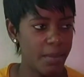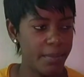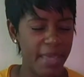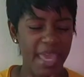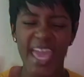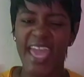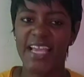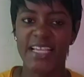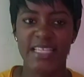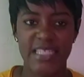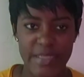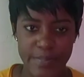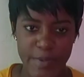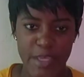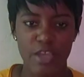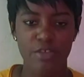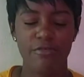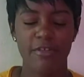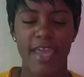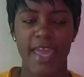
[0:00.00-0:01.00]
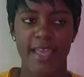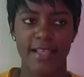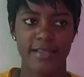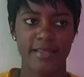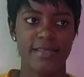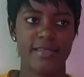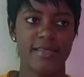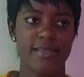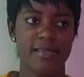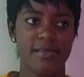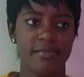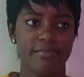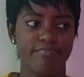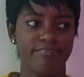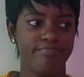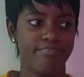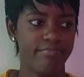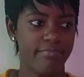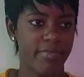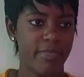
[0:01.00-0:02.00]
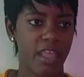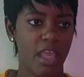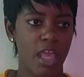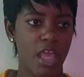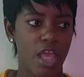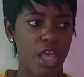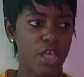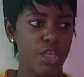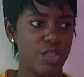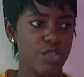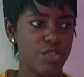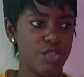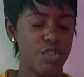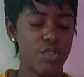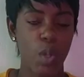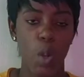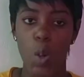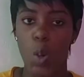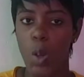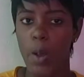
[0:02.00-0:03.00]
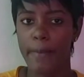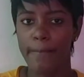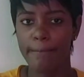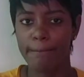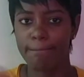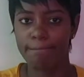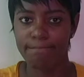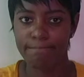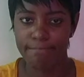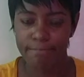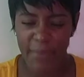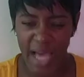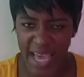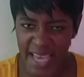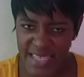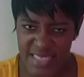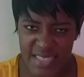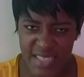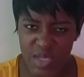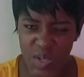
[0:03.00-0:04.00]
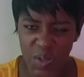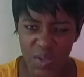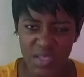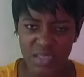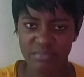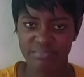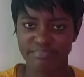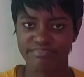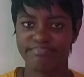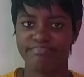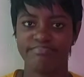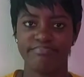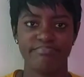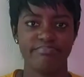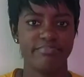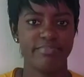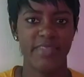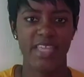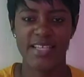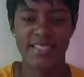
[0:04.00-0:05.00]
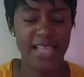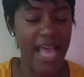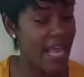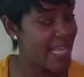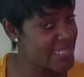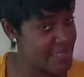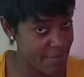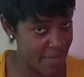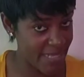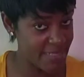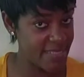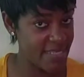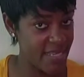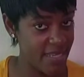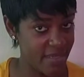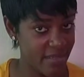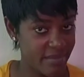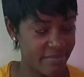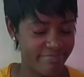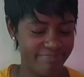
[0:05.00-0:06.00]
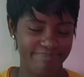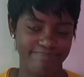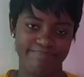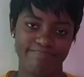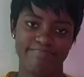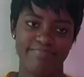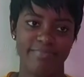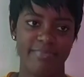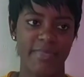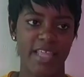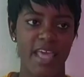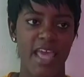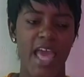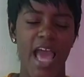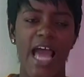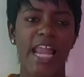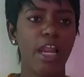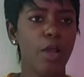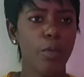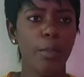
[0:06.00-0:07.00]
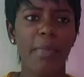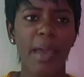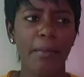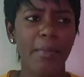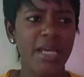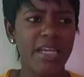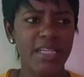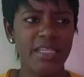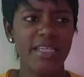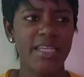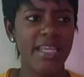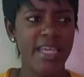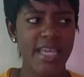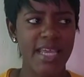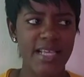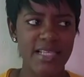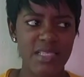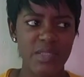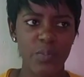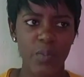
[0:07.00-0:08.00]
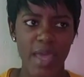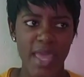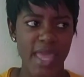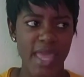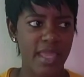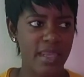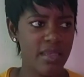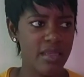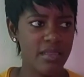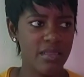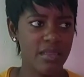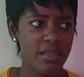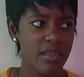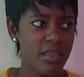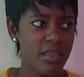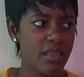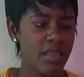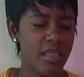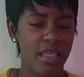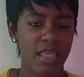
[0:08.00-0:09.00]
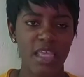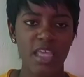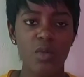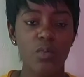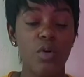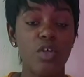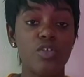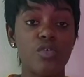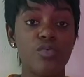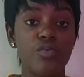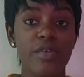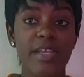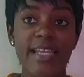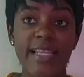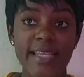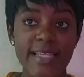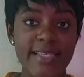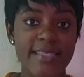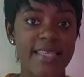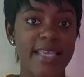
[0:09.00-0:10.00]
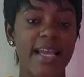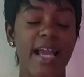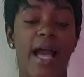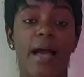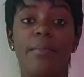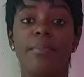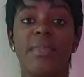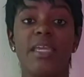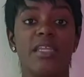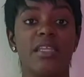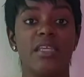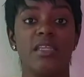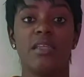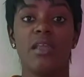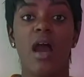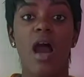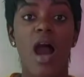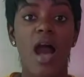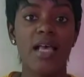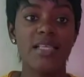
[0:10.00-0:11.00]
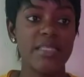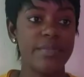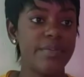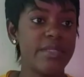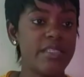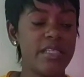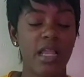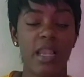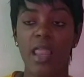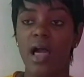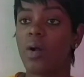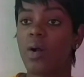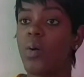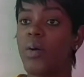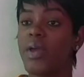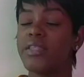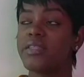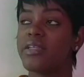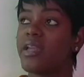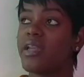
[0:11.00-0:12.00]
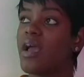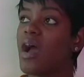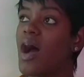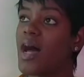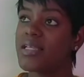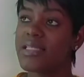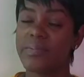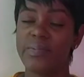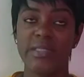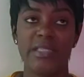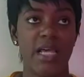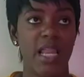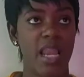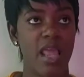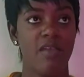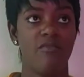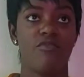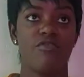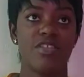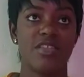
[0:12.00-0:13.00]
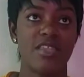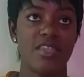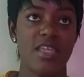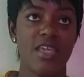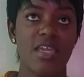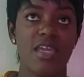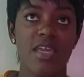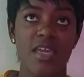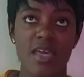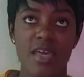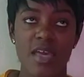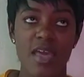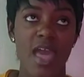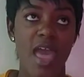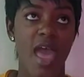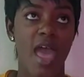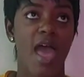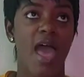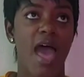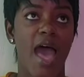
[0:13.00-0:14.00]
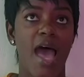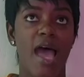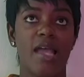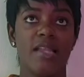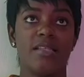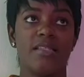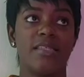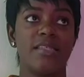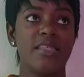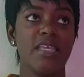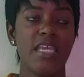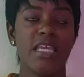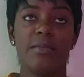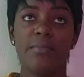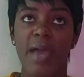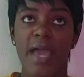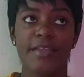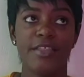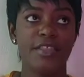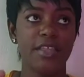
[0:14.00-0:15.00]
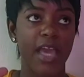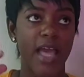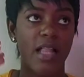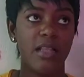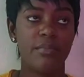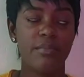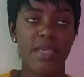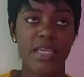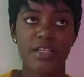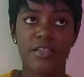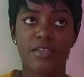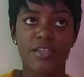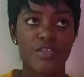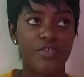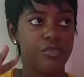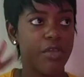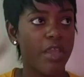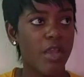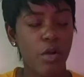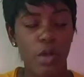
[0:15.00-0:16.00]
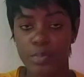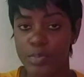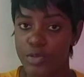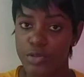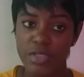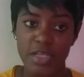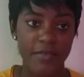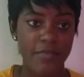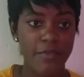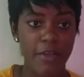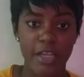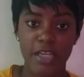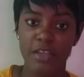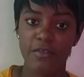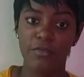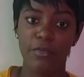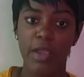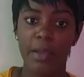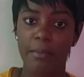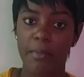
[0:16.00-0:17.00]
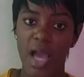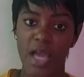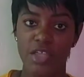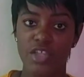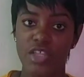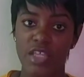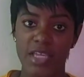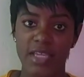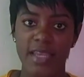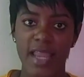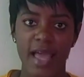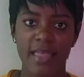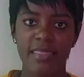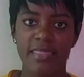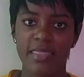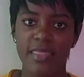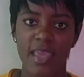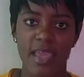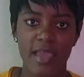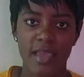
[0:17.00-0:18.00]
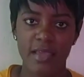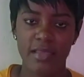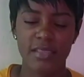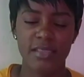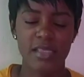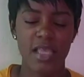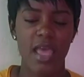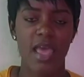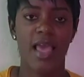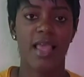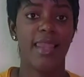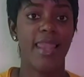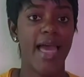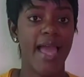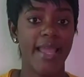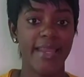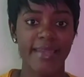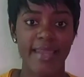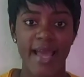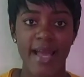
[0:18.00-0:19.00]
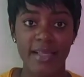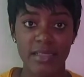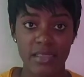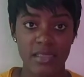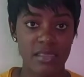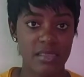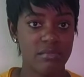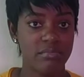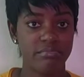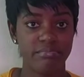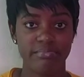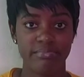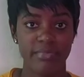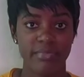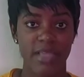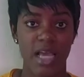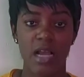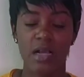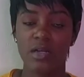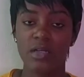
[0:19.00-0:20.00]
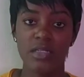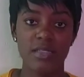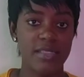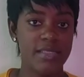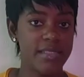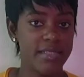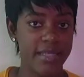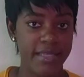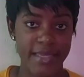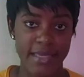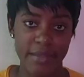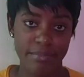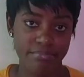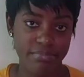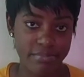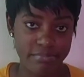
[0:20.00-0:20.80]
experience. So my son, he's asthmatic, and I remember the days when he was really sick and being in the hospital and going to the hospital every day and seeing my child being string up to different machine and things like that. I couldn't sleep,